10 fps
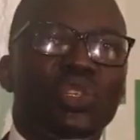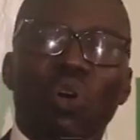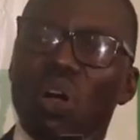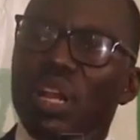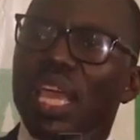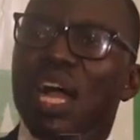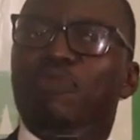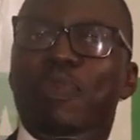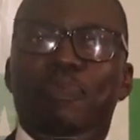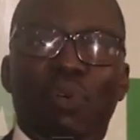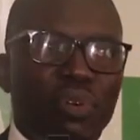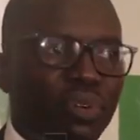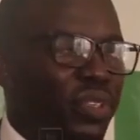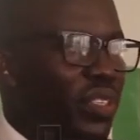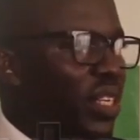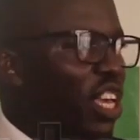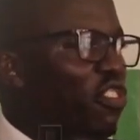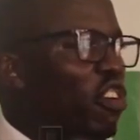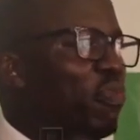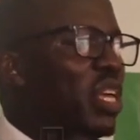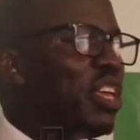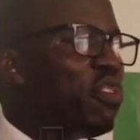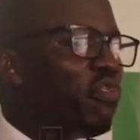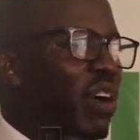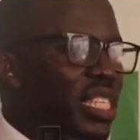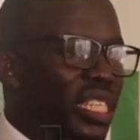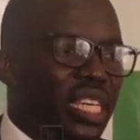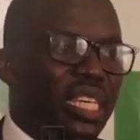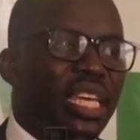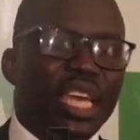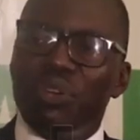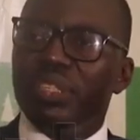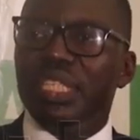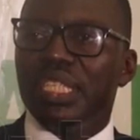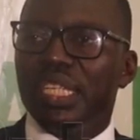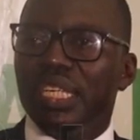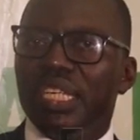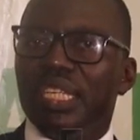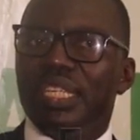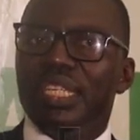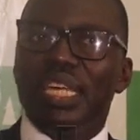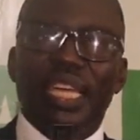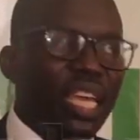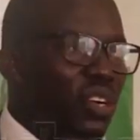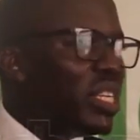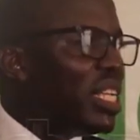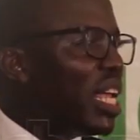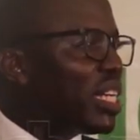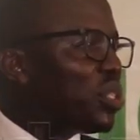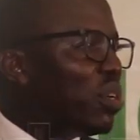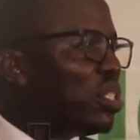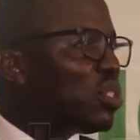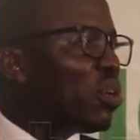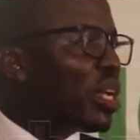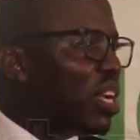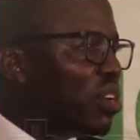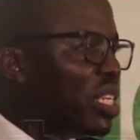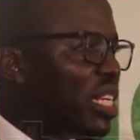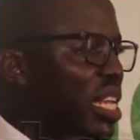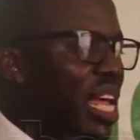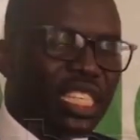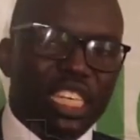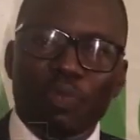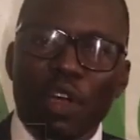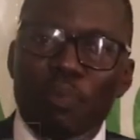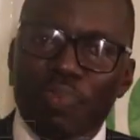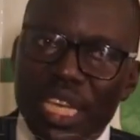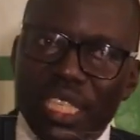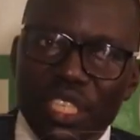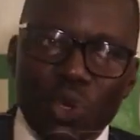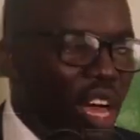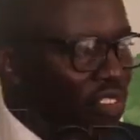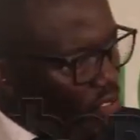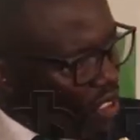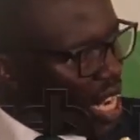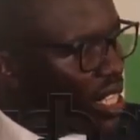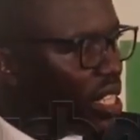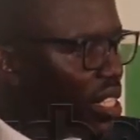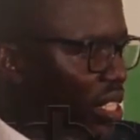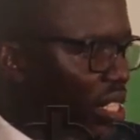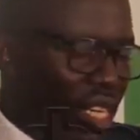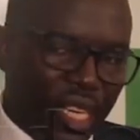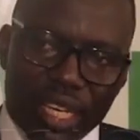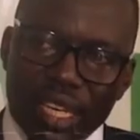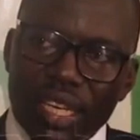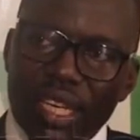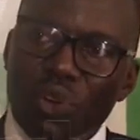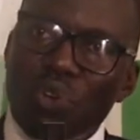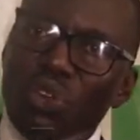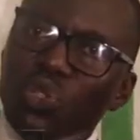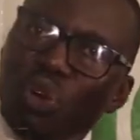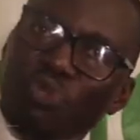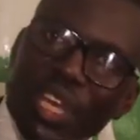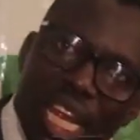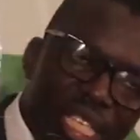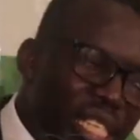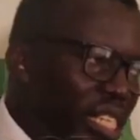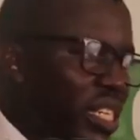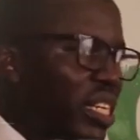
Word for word: All young people, if you've been in a university, guild, in the guild elections or guild leadership, please, you have a village. Go to your village,